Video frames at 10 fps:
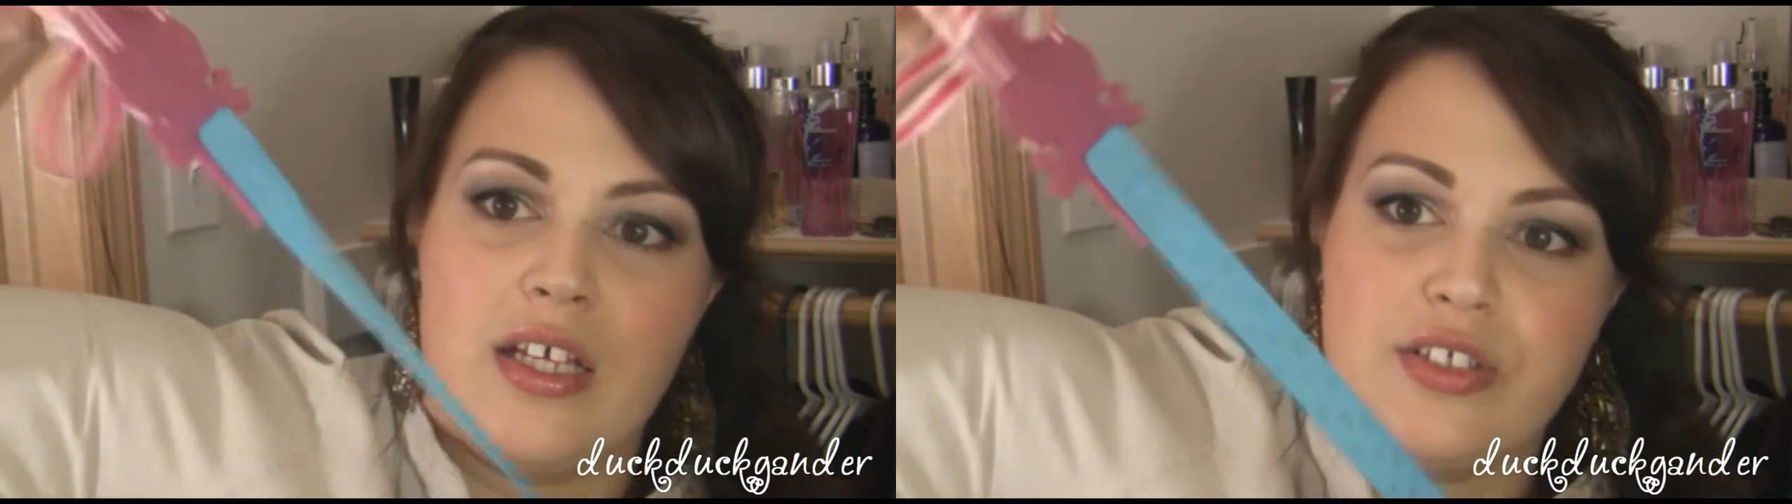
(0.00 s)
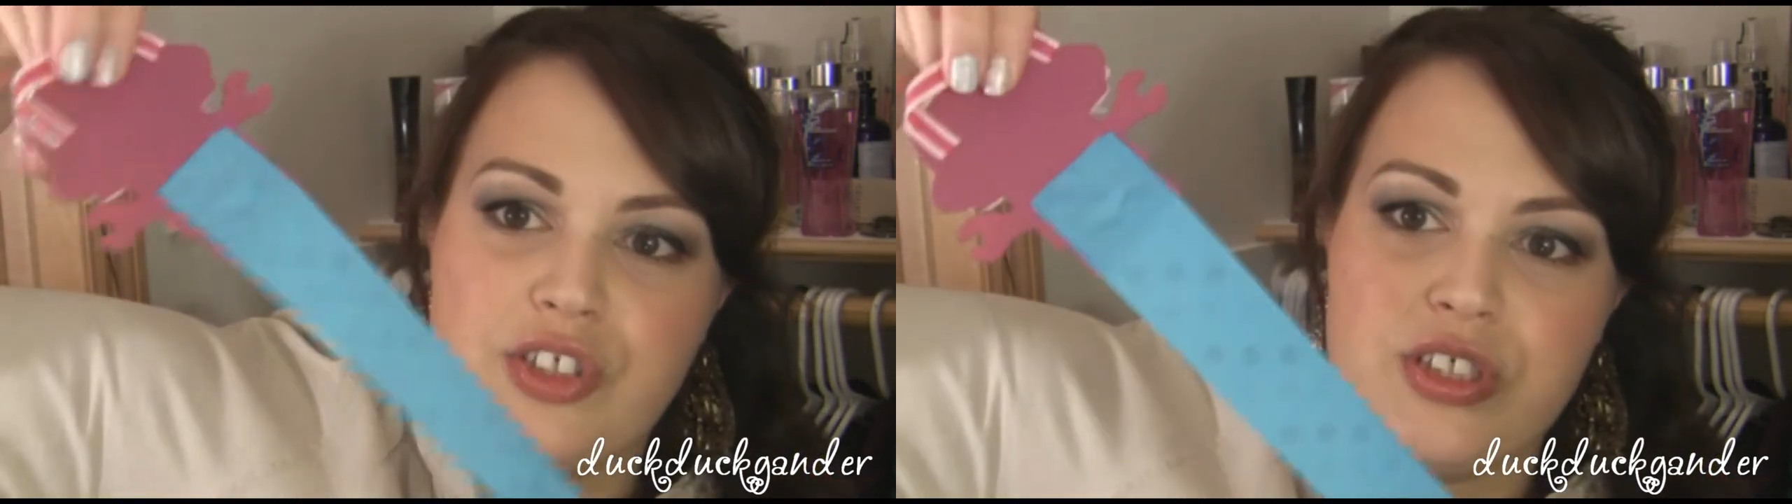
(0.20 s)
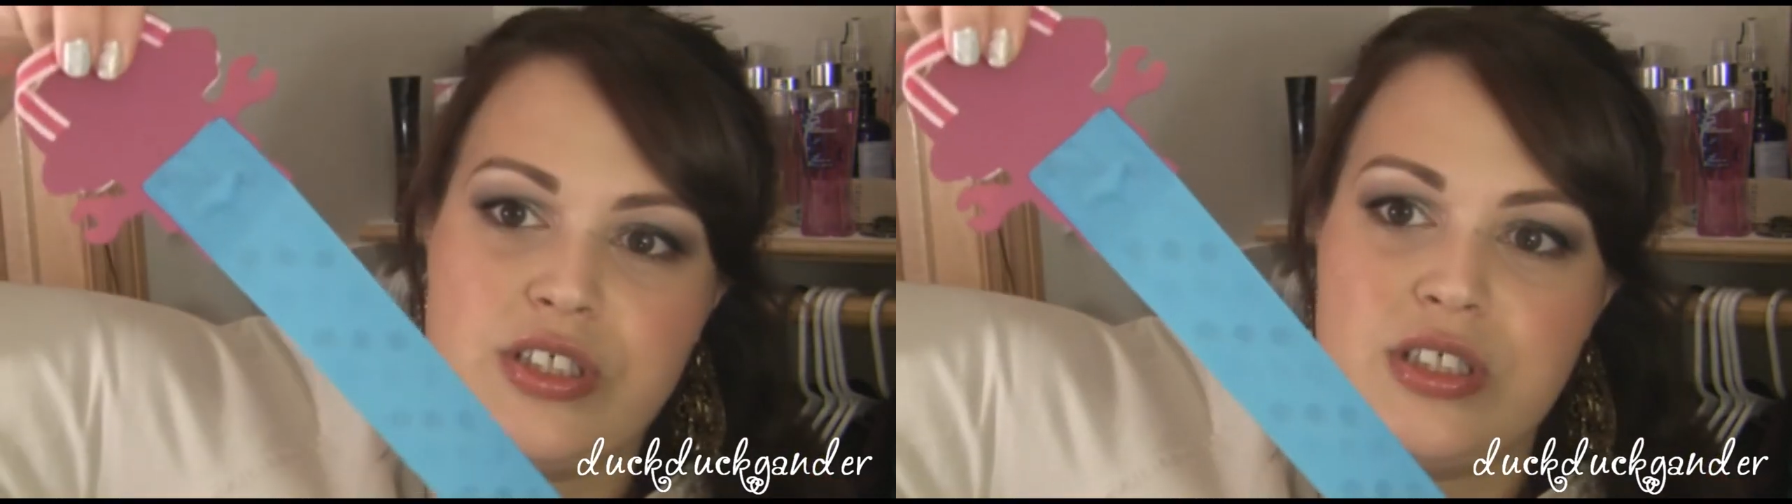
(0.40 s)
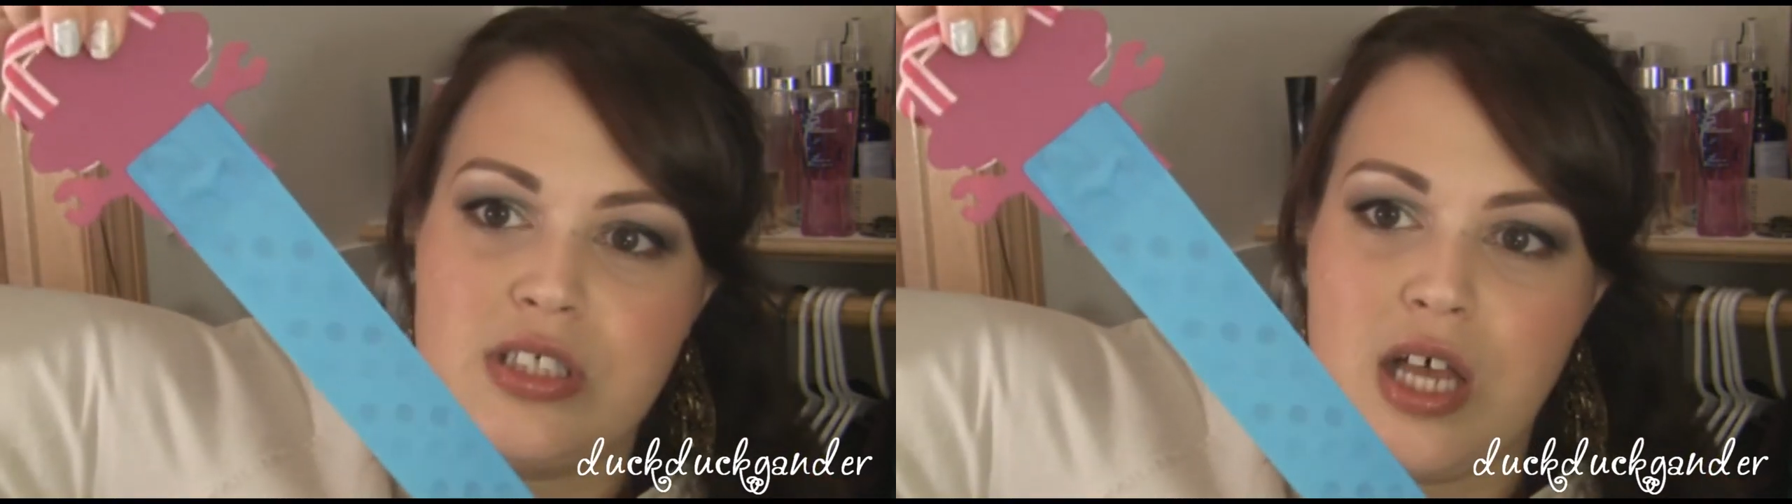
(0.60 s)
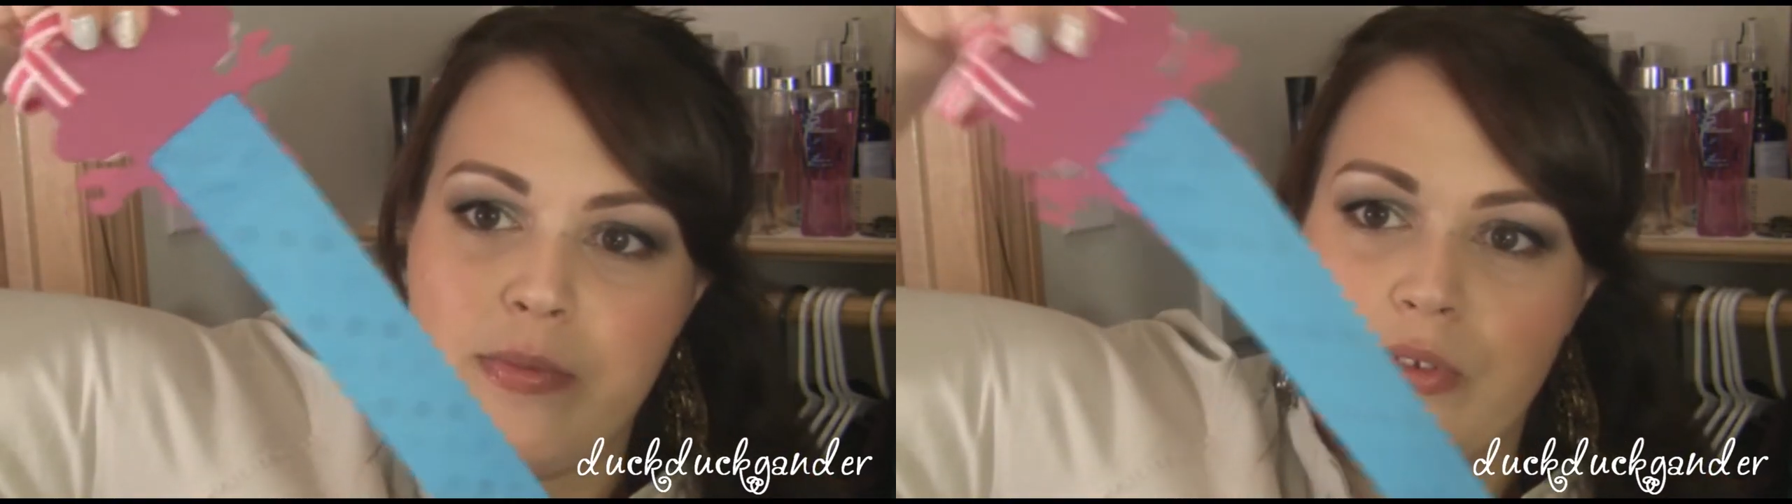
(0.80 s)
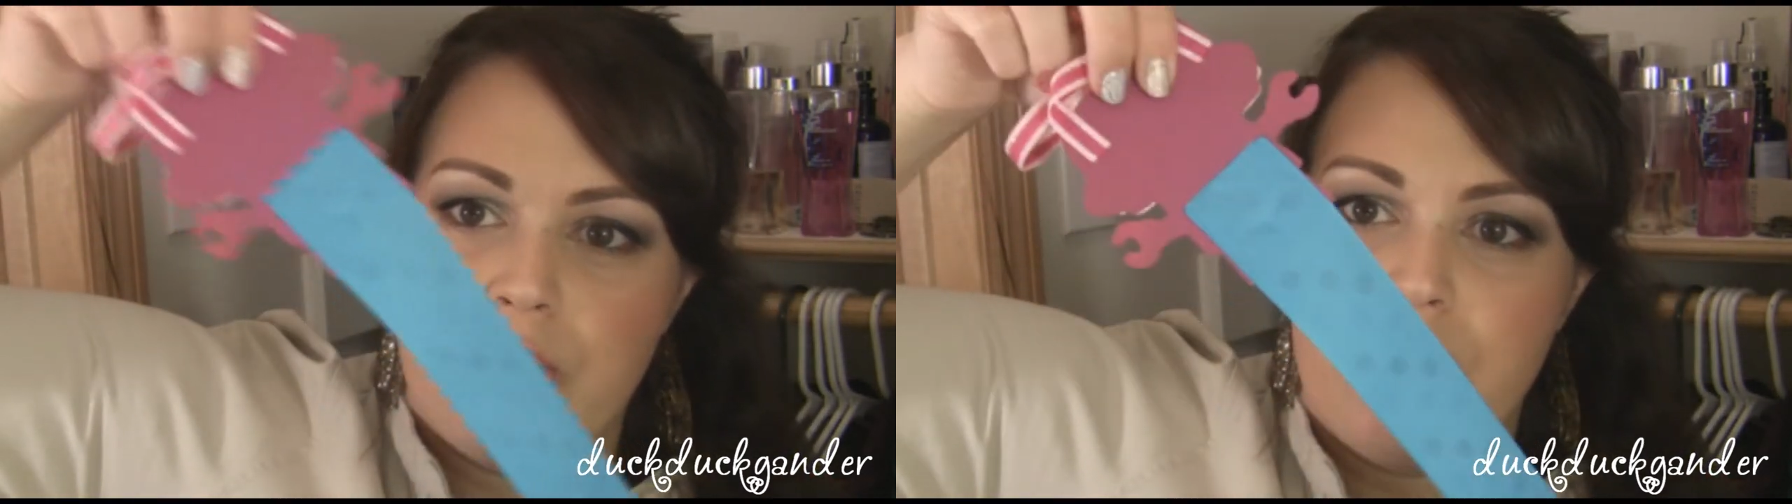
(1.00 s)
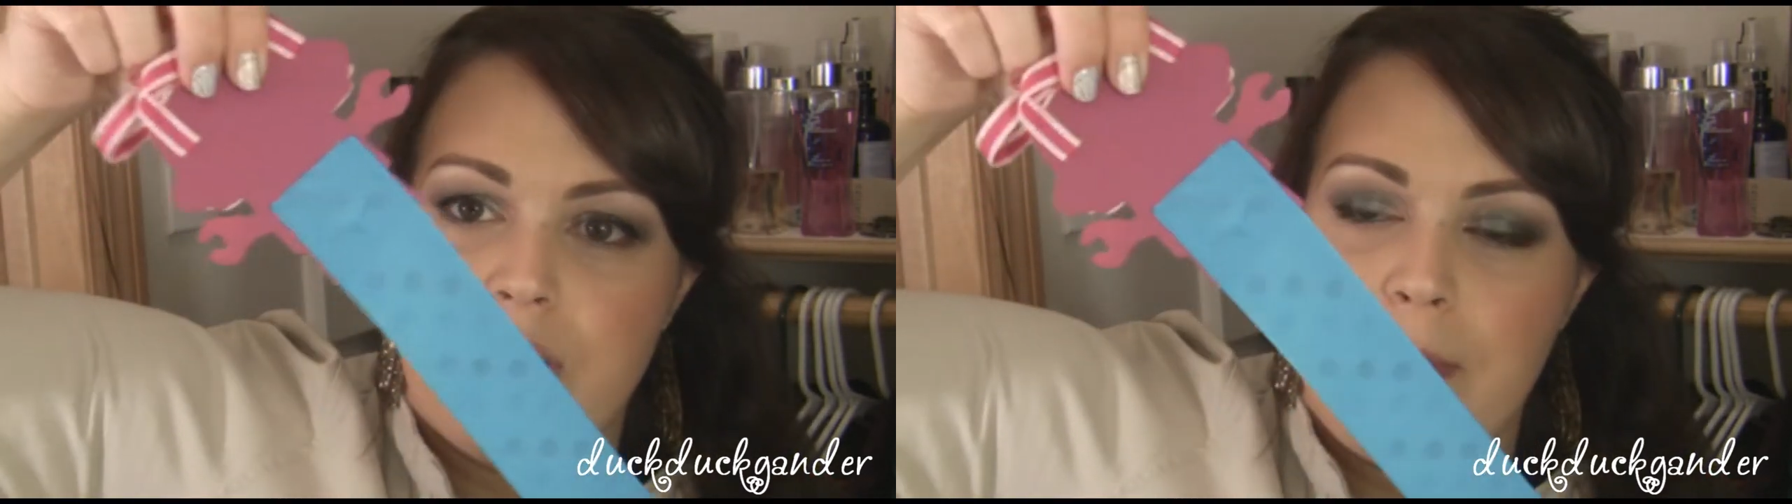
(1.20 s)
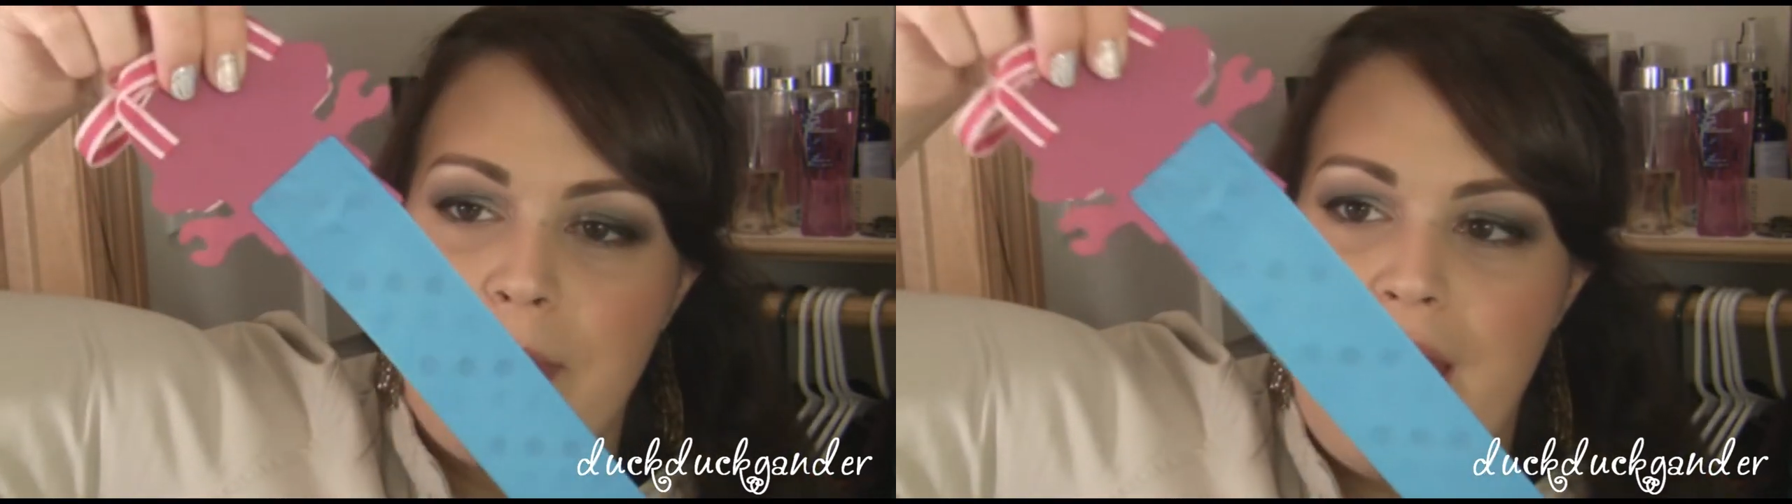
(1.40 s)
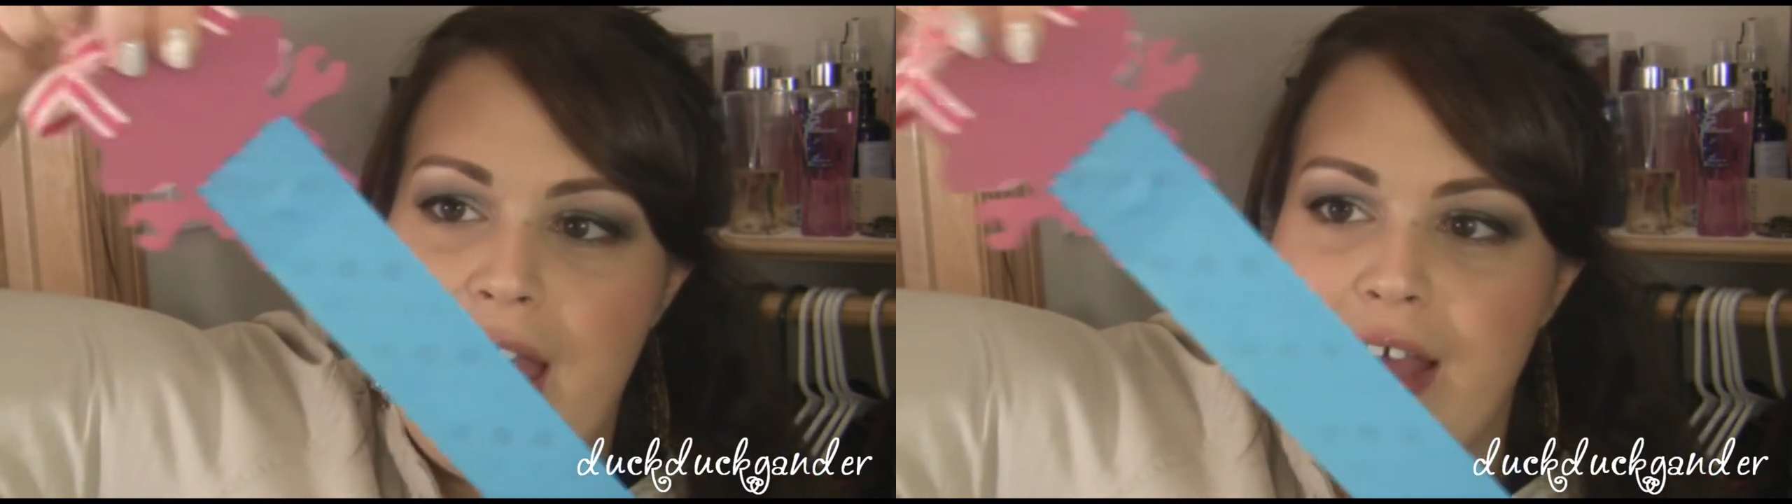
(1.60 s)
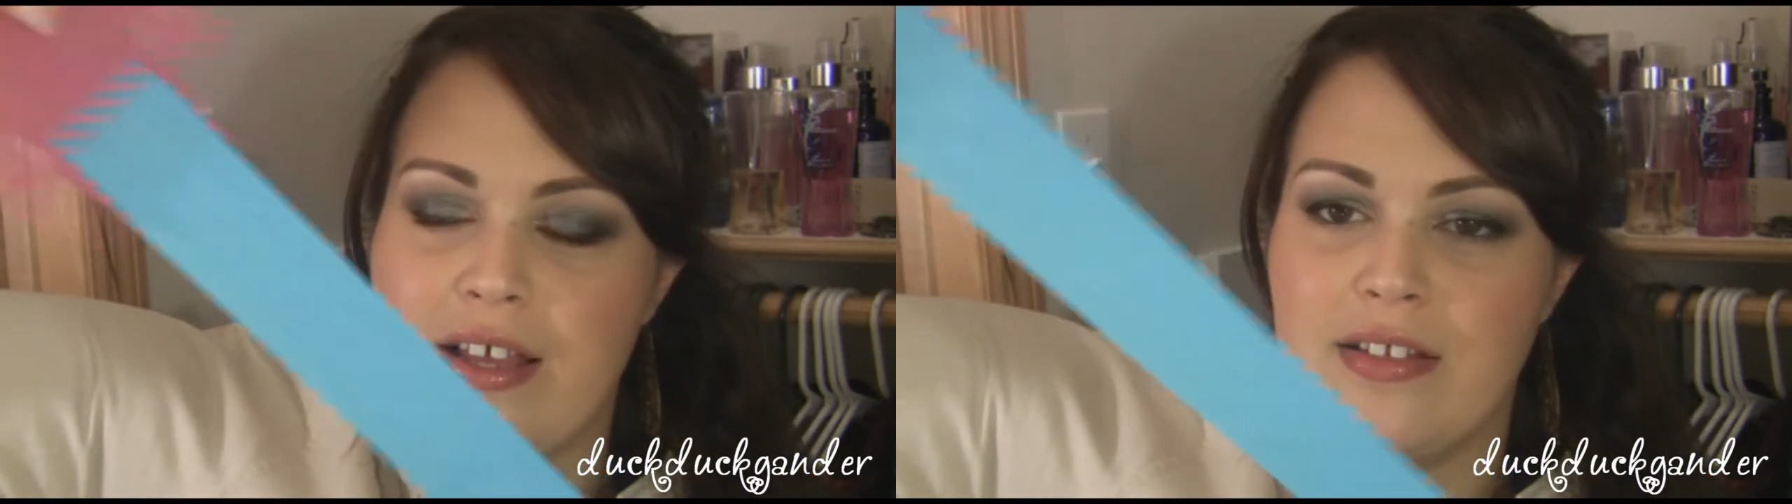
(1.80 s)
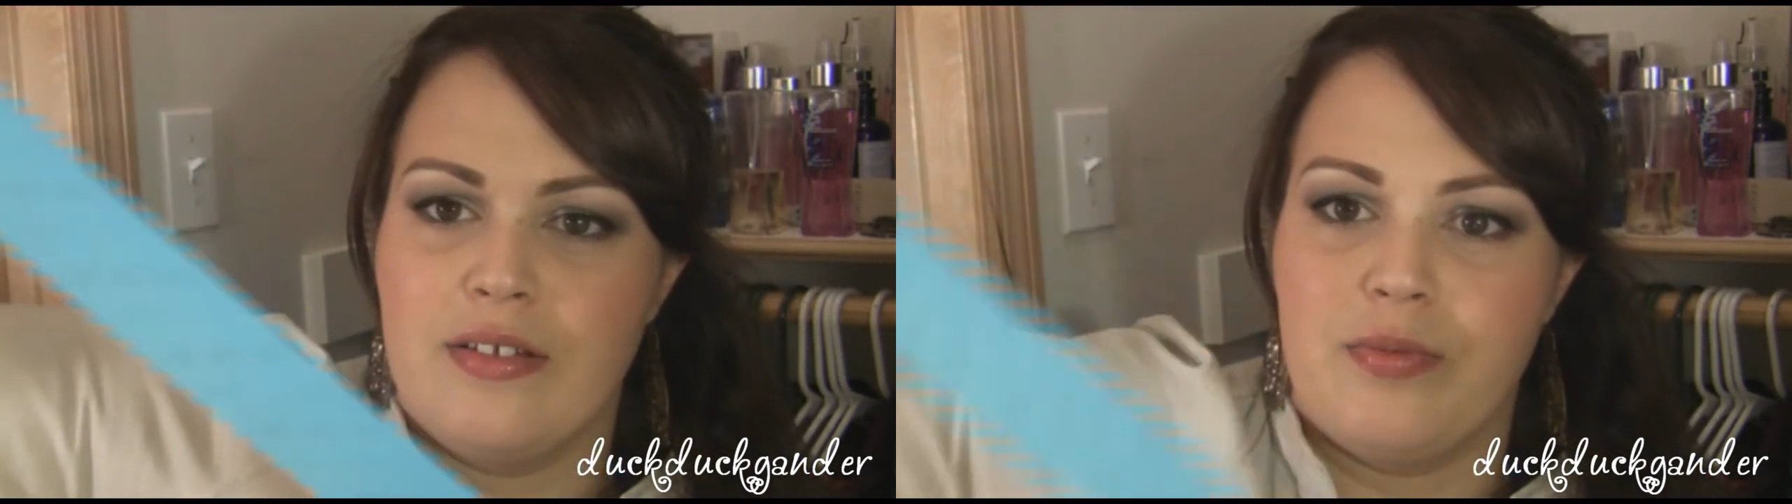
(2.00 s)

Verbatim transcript: It's just um, glued on the back.